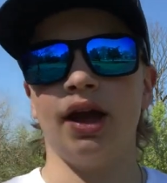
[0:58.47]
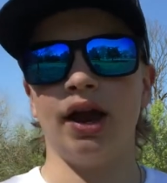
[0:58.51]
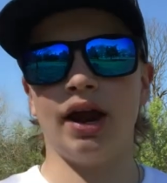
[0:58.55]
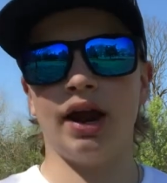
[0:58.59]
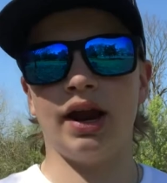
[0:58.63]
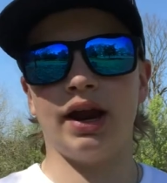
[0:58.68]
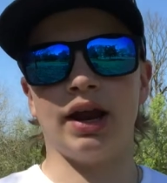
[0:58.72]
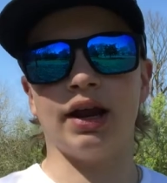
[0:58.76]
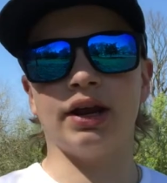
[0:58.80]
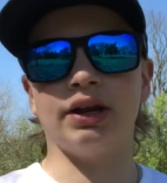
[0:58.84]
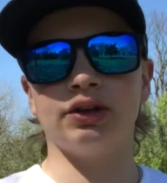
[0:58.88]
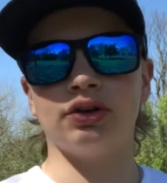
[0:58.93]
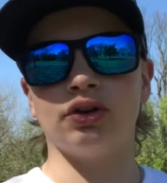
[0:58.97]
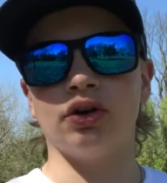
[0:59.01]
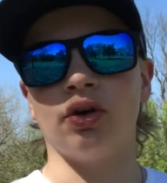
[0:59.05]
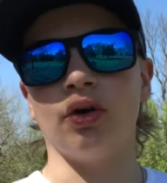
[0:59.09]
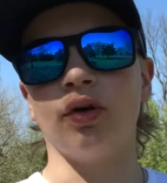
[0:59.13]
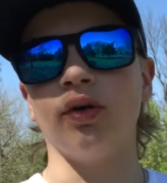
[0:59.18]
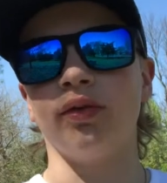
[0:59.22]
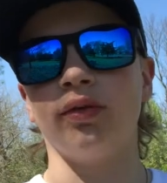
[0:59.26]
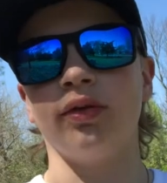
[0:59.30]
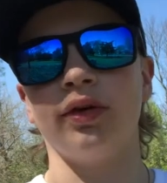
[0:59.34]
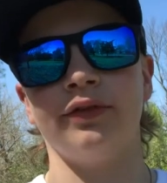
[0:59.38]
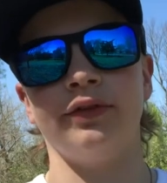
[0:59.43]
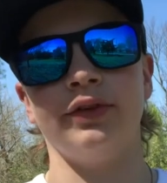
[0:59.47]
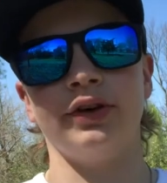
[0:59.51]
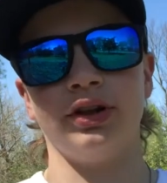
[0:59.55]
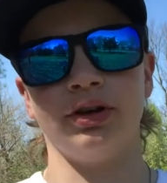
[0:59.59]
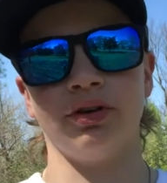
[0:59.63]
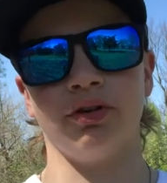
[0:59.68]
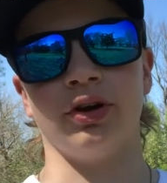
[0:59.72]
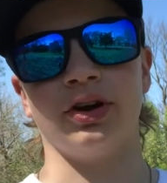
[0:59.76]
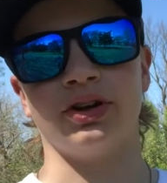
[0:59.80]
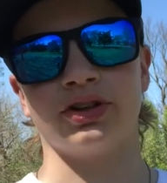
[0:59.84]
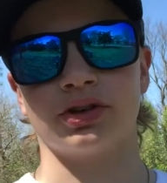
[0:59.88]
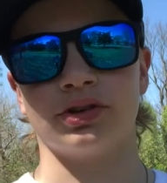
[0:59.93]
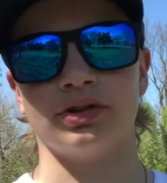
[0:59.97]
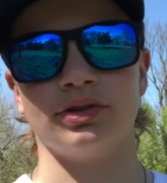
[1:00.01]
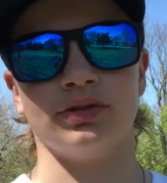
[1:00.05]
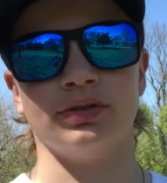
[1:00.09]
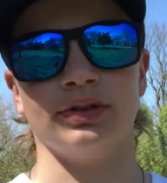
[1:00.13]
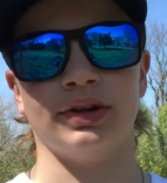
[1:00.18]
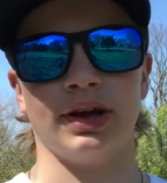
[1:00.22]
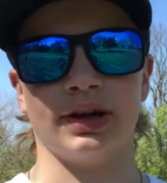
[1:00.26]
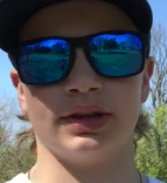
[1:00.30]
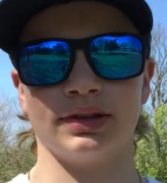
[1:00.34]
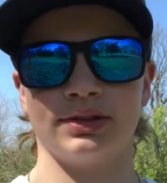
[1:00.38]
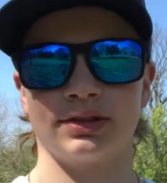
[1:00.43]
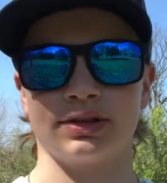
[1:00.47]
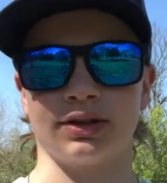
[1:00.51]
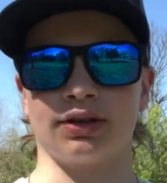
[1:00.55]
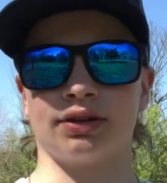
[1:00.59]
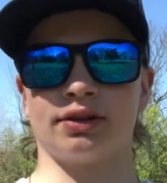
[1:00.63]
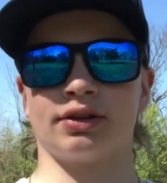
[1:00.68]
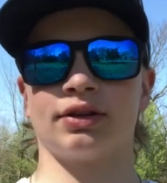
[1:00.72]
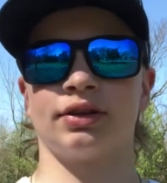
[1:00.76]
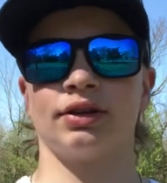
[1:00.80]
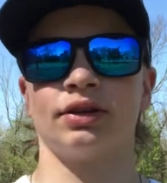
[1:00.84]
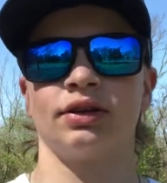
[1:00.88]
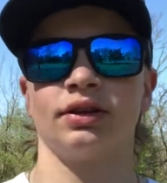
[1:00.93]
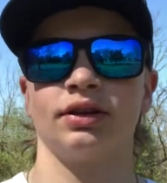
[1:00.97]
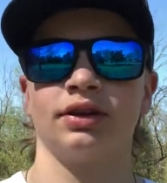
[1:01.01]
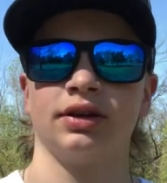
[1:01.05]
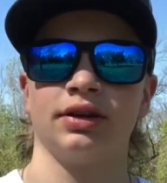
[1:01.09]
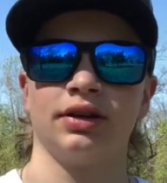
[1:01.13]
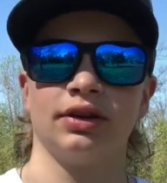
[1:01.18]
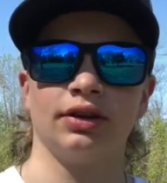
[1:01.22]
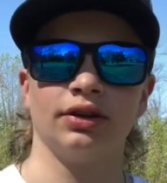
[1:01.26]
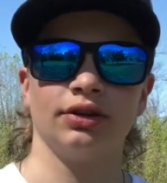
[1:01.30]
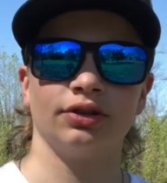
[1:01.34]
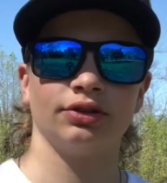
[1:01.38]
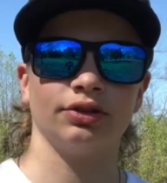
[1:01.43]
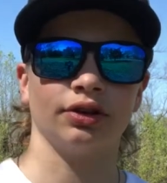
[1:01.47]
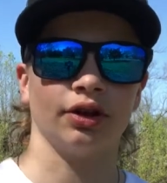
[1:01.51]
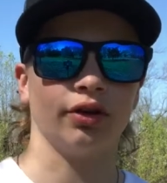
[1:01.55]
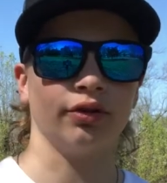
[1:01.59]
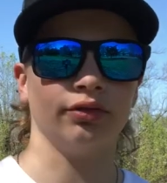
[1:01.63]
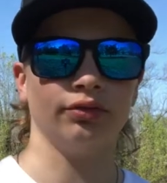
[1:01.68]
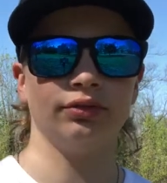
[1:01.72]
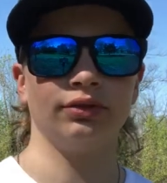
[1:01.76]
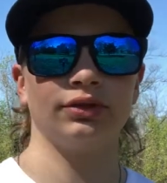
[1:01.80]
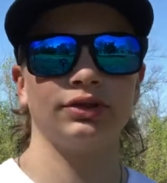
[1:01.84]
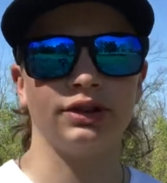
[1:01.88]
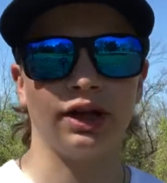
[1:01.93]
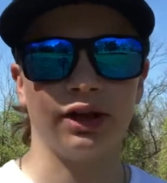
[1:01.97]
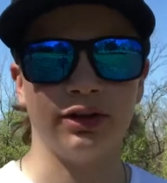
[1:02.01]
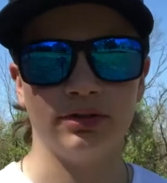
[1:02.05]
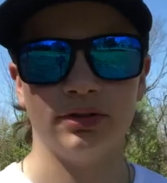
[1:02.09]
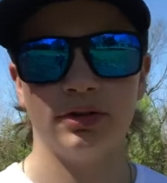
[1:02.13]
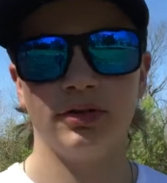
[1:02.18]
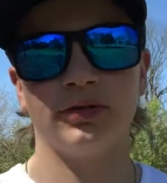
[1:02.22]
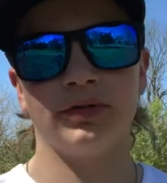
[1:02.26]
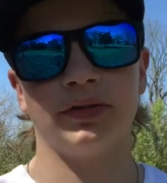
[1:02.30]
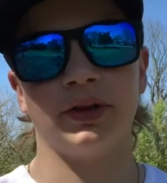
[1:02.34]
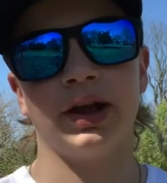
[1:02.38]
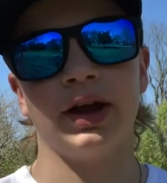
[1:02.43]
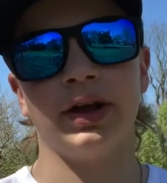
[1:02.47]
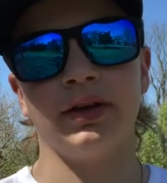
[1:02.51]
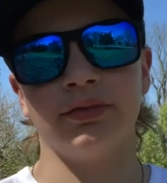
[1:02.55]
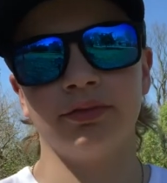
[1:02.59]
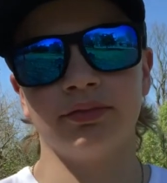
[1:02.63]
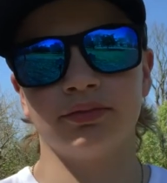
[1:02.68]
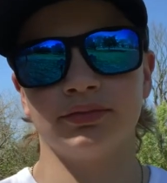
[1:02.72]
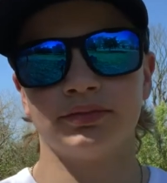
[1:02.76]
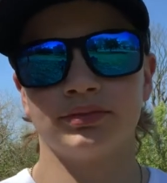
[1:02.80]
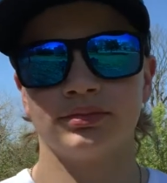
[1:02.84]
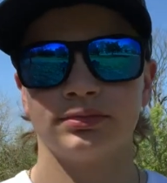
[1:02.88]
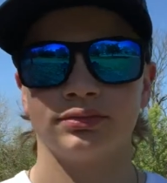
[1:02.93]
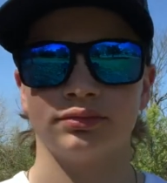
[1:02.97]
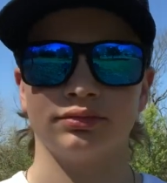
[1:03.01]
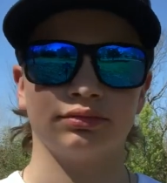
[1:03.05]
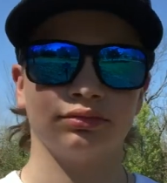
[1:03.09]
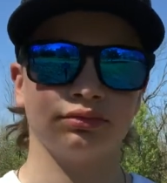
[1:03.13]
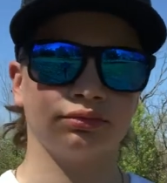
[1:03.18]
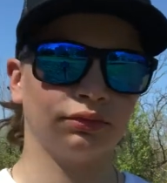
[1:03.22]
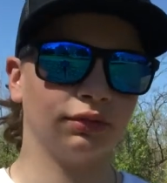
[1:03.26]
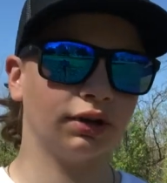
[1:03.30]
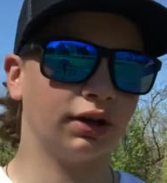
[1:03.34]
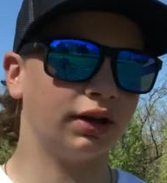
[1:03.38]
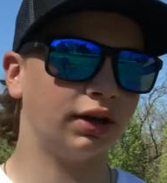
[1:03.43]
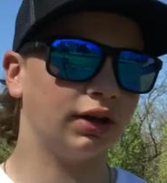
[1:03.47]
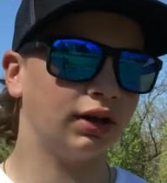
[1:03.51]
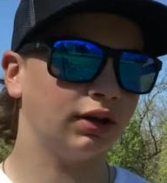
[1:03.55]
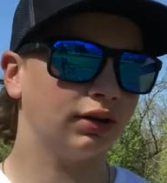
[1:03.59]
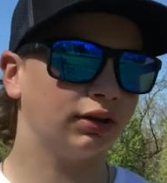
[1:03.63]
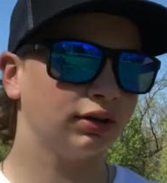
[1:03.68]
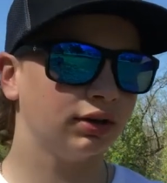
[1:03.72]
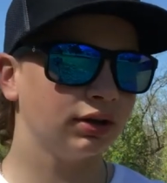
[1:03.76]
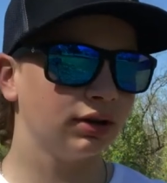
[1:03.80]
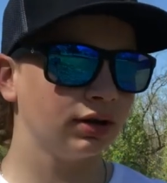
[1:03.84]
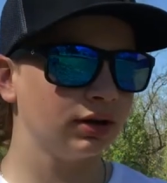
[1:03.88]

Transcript: and what video I should do next. So stay tuned for that. And